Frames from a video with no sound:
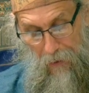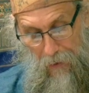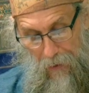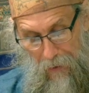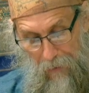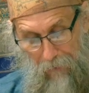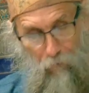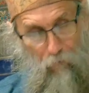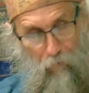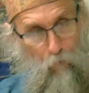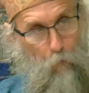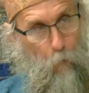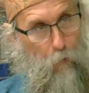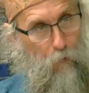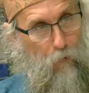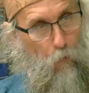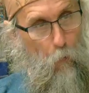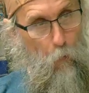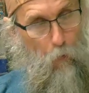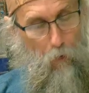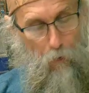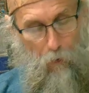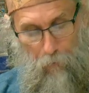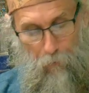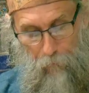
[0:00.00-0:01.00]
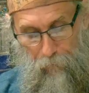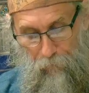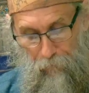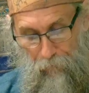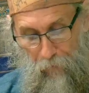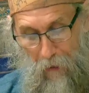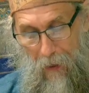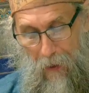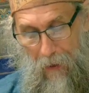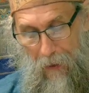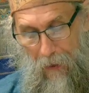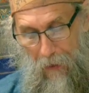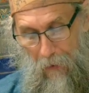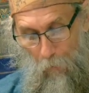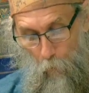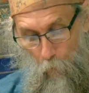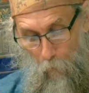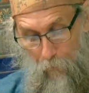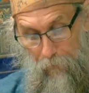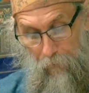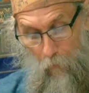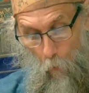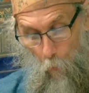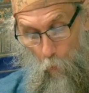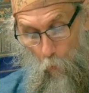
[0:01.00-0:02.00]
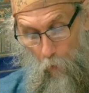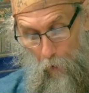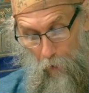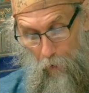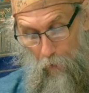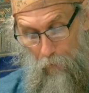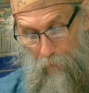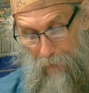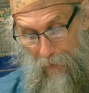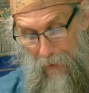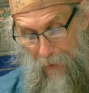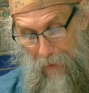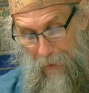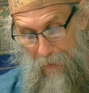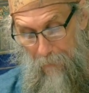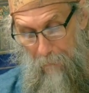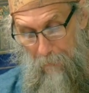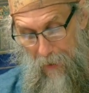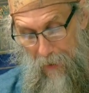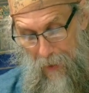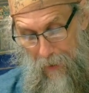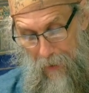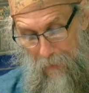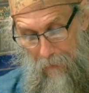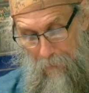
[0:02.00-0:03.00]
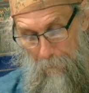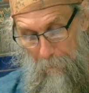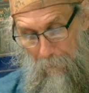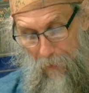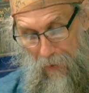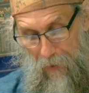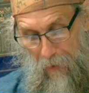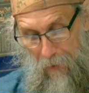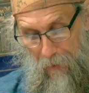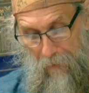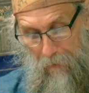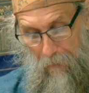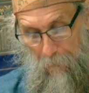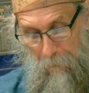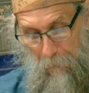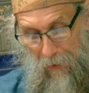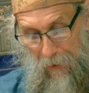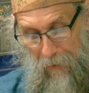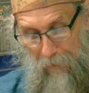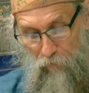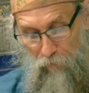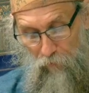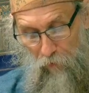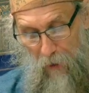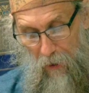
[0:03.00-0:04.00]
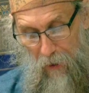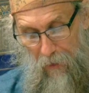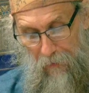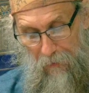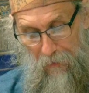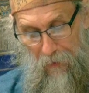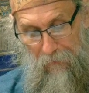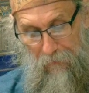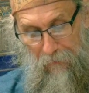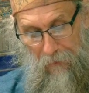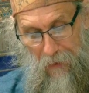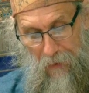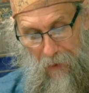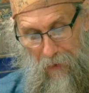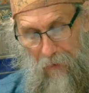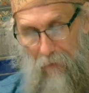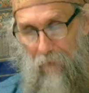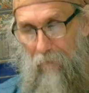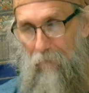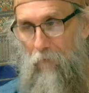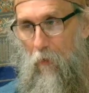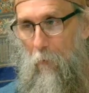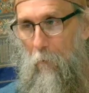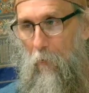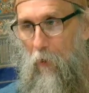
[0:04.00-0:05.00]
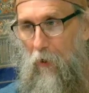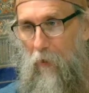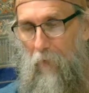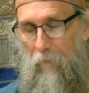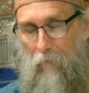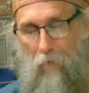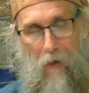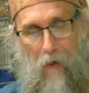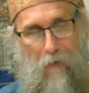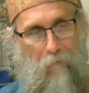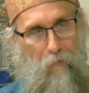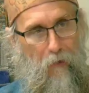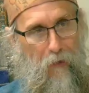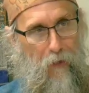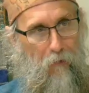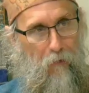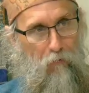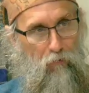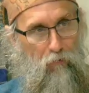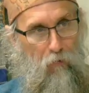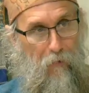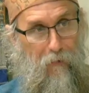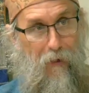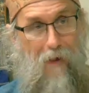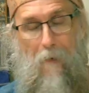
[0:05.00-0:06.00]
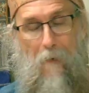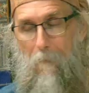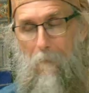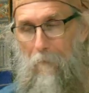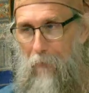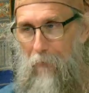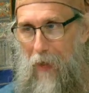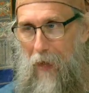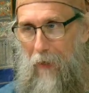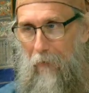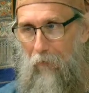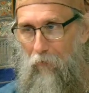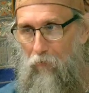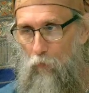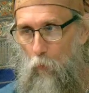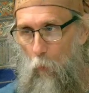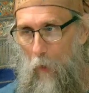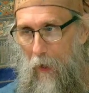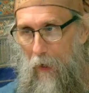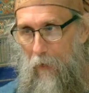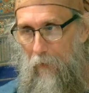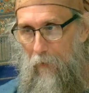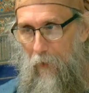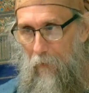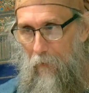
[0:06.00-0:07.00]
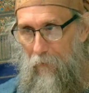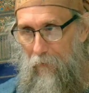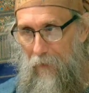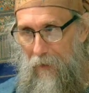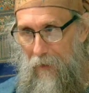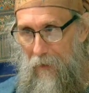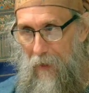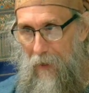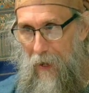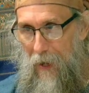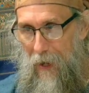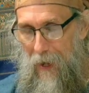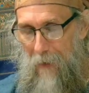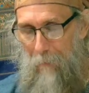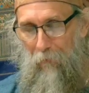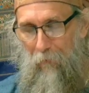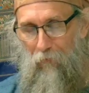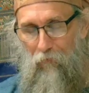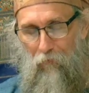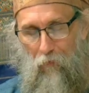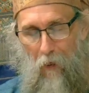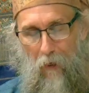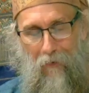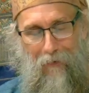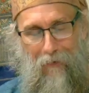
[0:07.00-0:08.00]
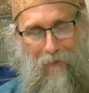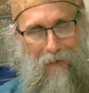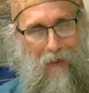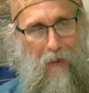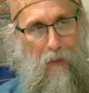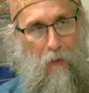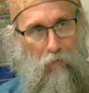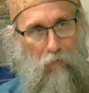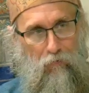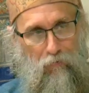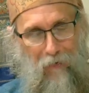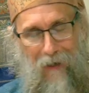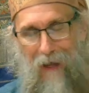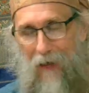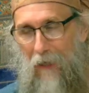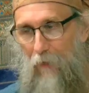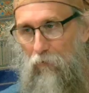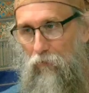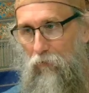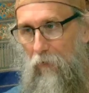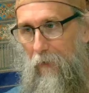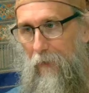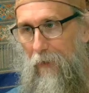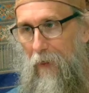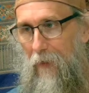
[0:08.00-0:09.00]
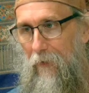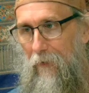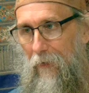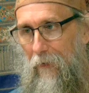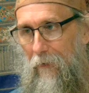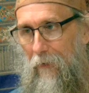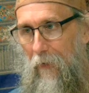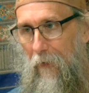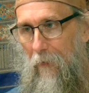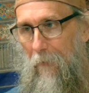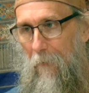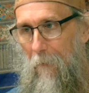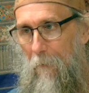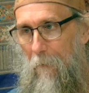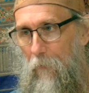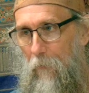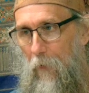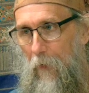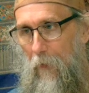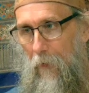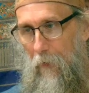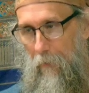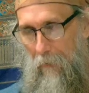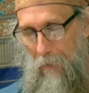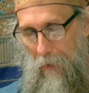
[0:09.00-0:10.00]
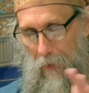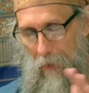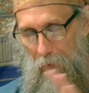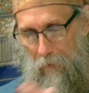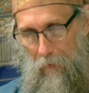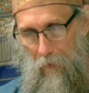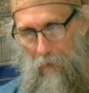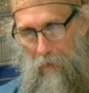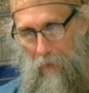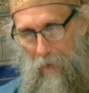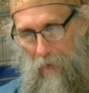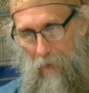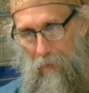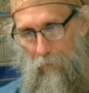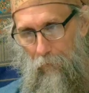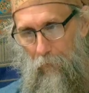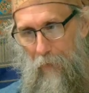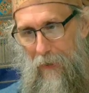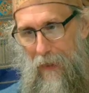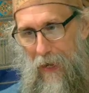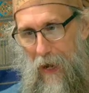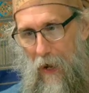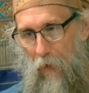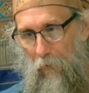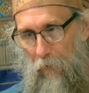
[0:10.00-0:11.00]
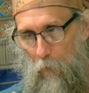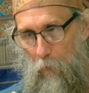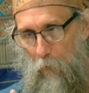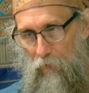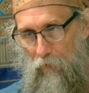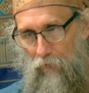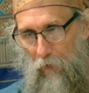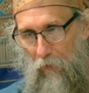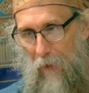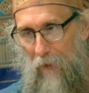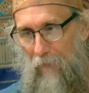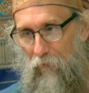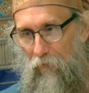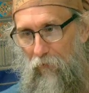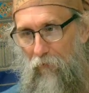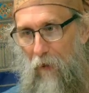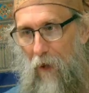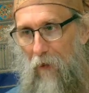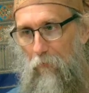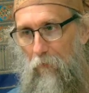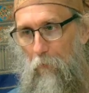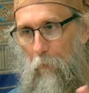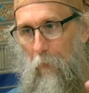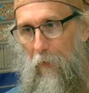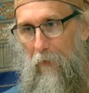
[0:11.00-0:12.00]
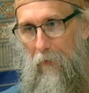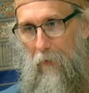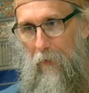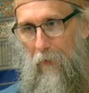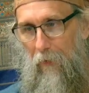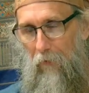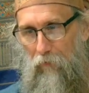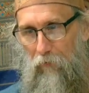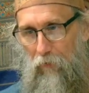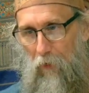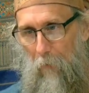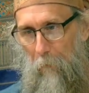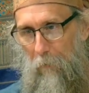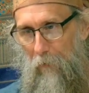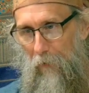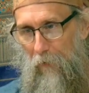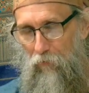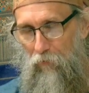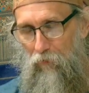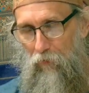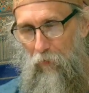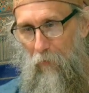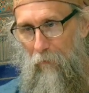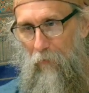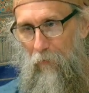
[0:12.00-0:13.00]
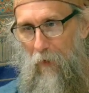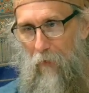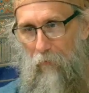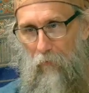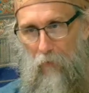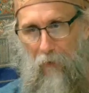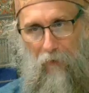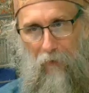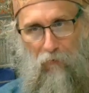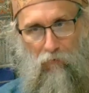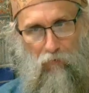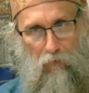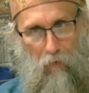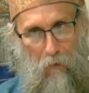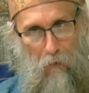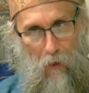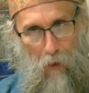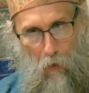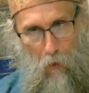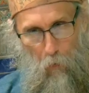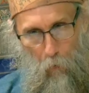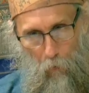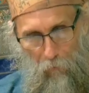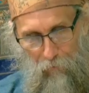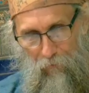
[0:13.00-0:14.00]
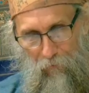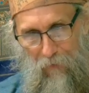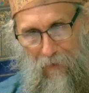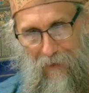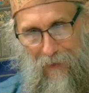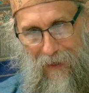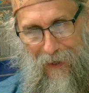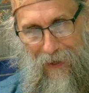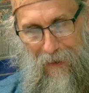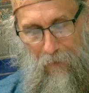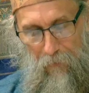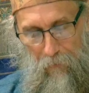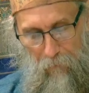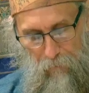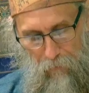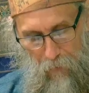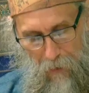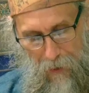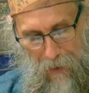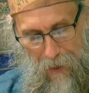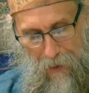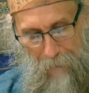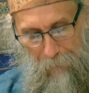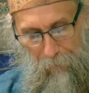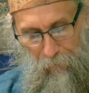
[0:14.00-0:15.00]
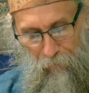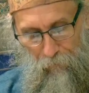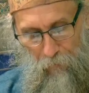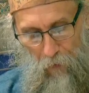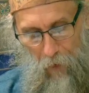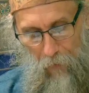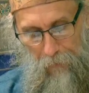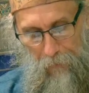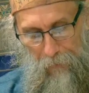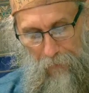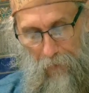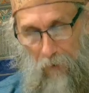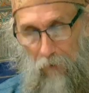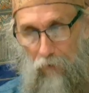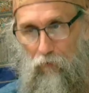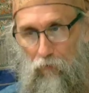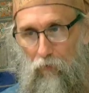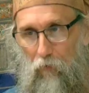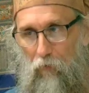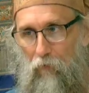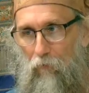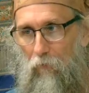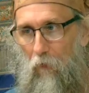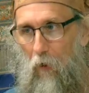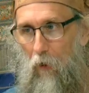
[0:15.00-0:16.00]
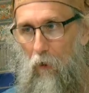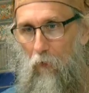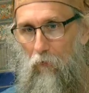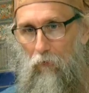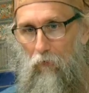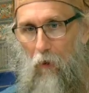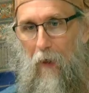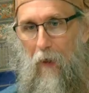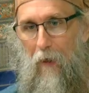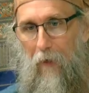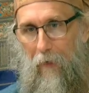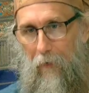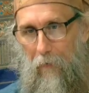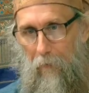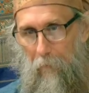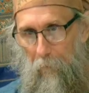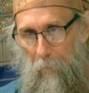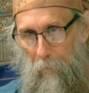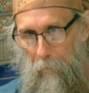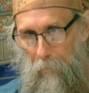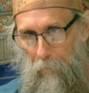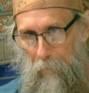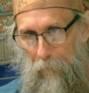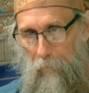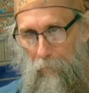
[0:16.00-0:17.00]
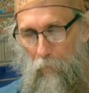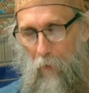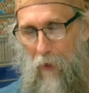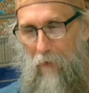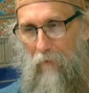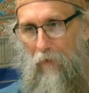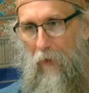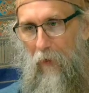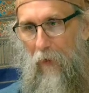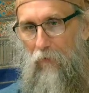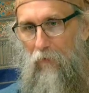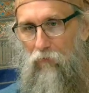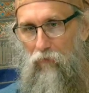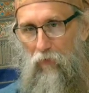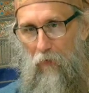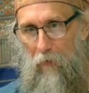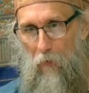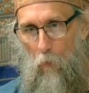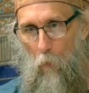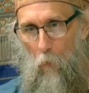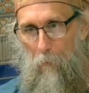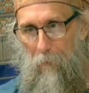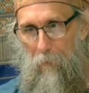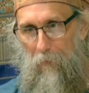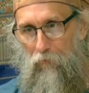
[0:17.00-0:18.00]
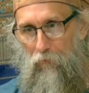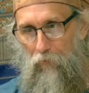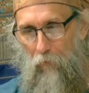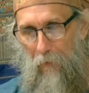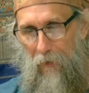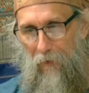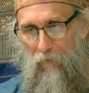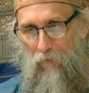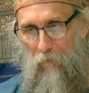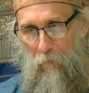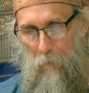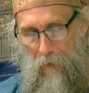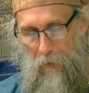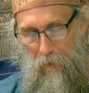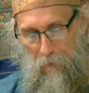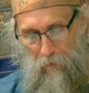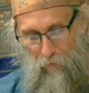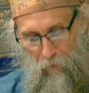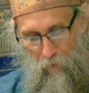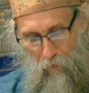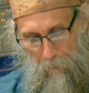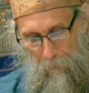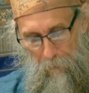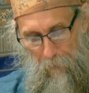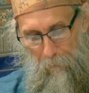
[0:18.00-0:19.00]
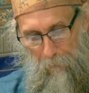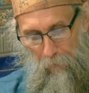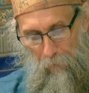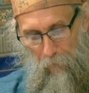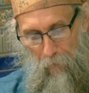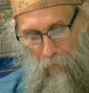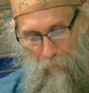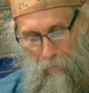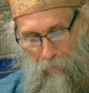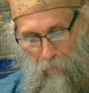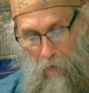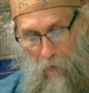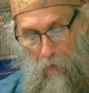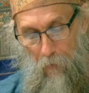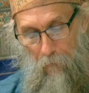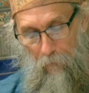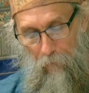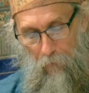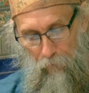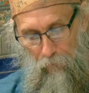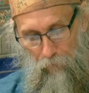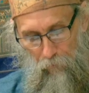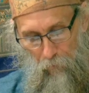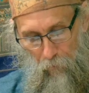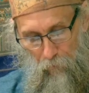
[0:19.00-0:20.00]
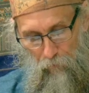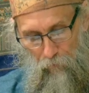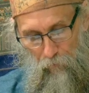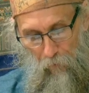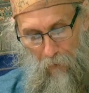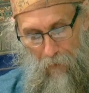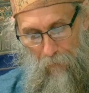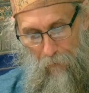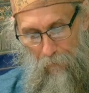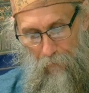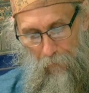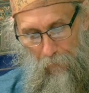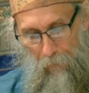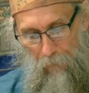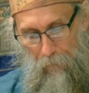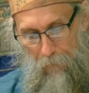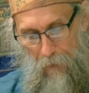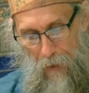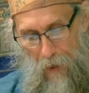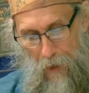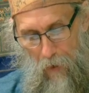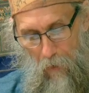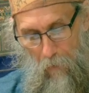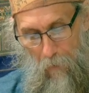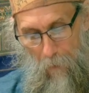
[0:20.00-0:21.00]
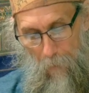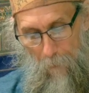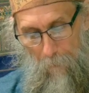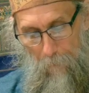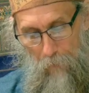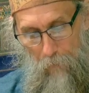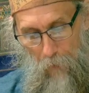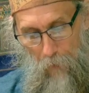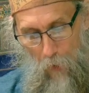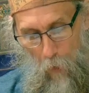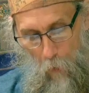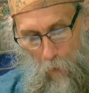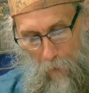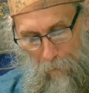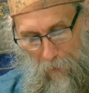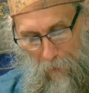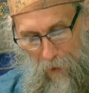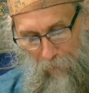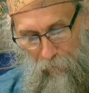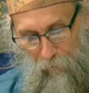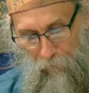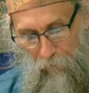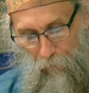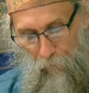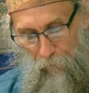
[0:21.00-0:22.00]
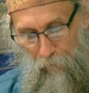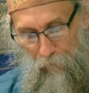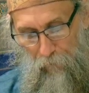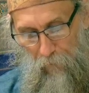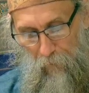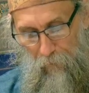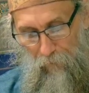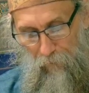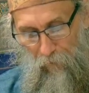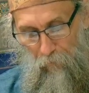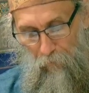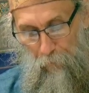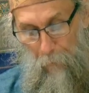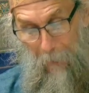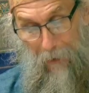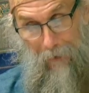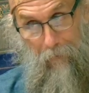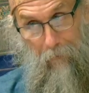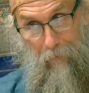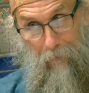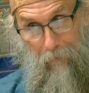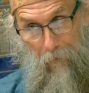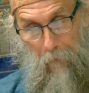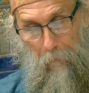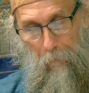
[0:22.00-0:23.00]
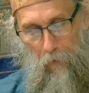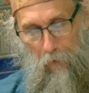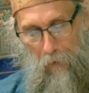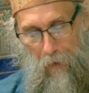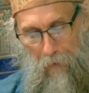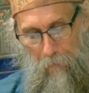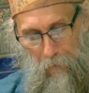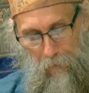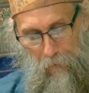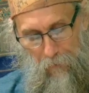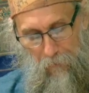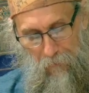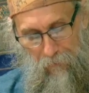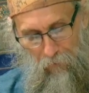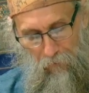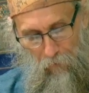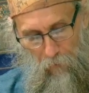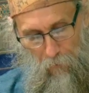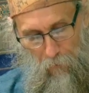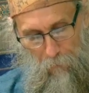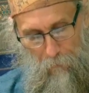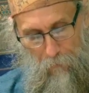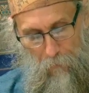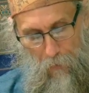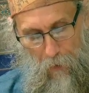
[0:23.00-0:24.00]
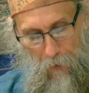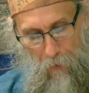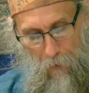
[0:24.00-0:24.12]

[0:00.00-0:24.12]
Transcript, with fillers: ends with the words with the word amen penned by John at the end of the book of Revelation. That is when the apostolic age actually ended. It ended in reality with John's death, but his completion of Revelation was the end of the apostolic age as far as revelation that would be transmitted to the people of the church. There are now no apostles, despite some claiming the term.